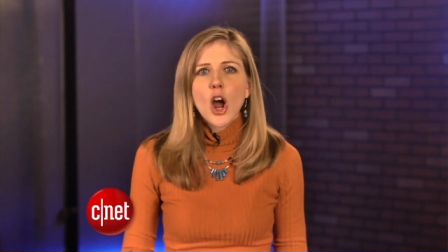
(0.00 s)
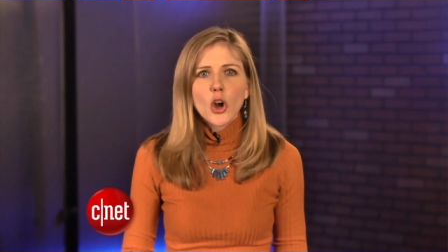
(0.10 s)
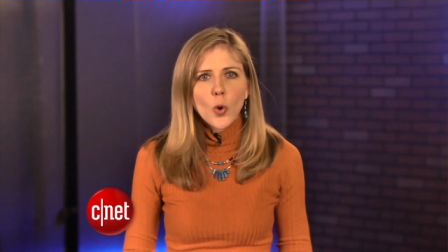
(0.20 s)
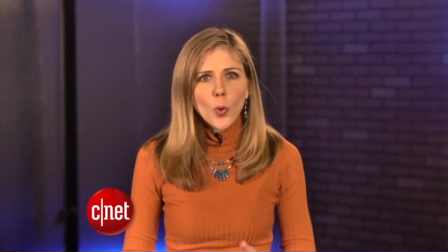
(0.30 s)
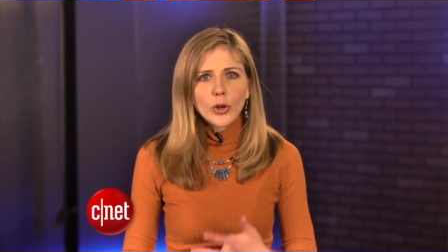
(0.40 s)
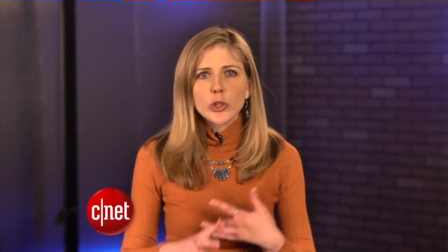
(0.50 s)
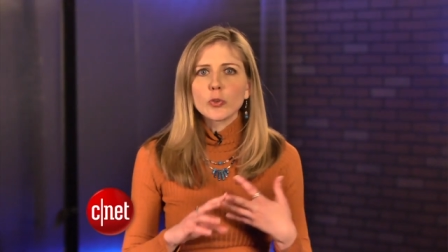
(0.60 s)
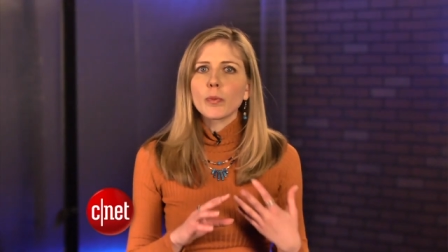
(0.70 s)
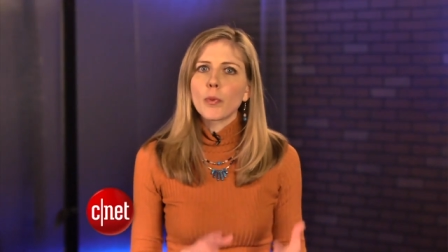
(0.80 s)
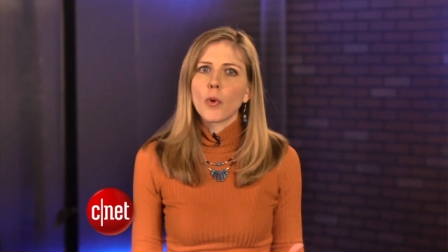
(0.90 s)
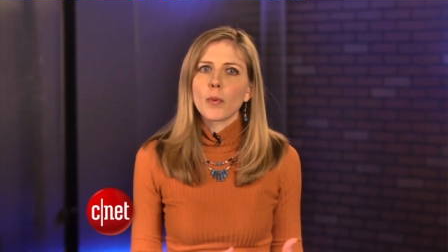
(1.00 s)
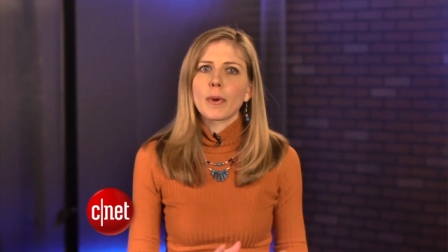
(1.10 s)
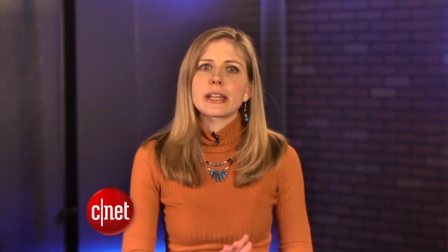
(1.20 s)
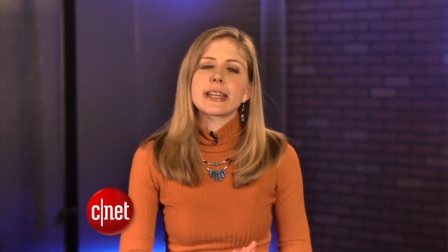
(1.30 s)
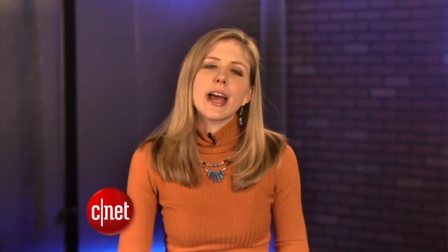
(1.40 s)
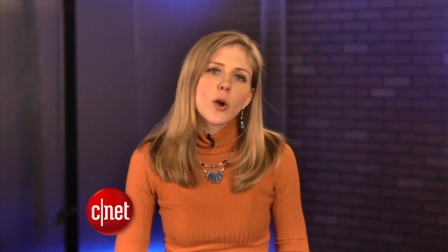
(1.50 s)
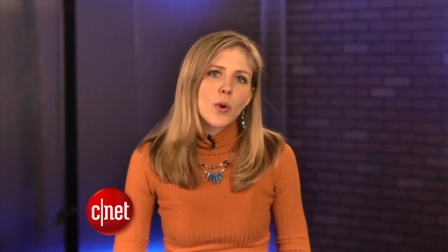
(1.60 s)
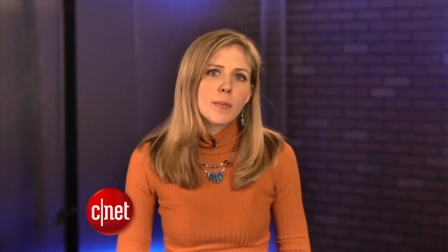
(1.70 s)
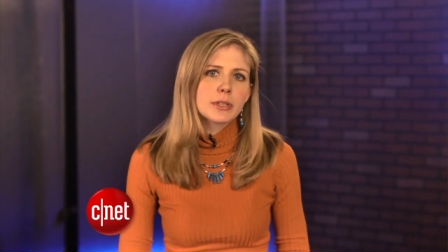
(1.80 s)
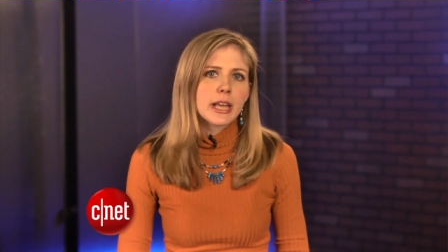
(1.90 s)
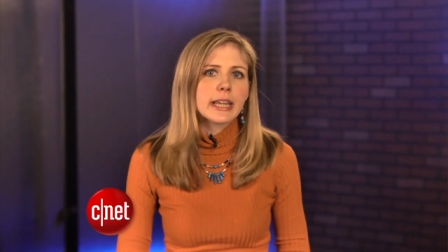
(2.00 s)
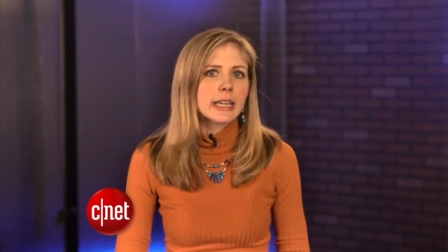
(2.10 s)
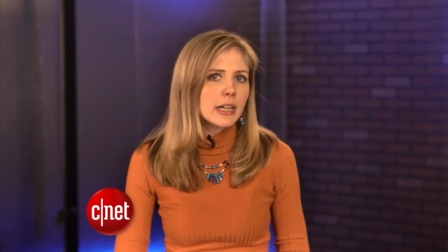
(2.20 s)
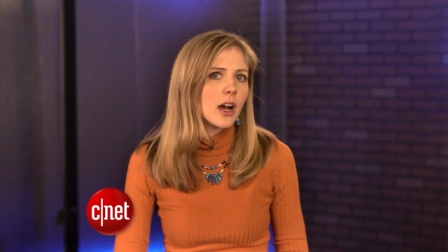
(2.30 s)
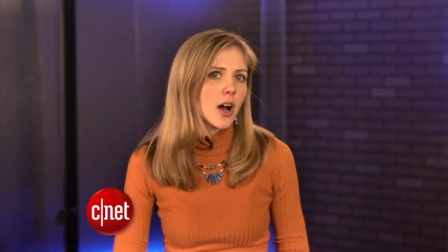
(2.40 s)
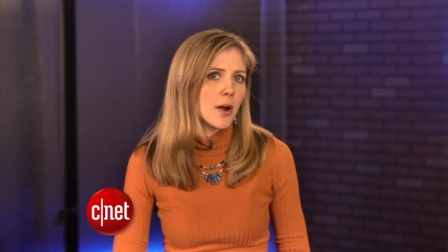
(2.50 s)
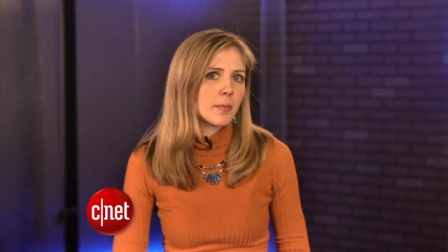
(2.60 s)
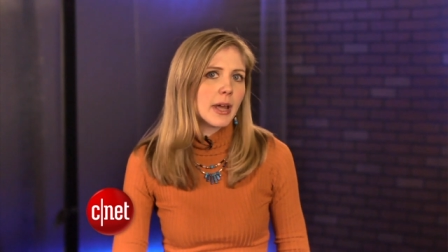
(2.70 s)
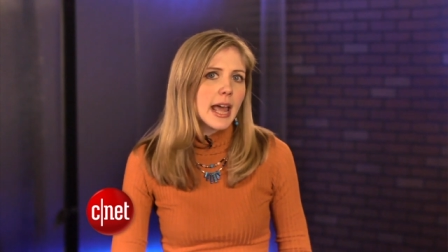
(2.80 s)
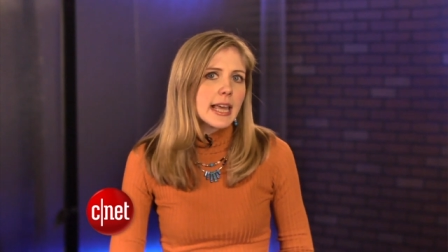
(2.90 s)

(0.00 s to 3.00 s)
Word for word: According to a report by tech website GigaOm,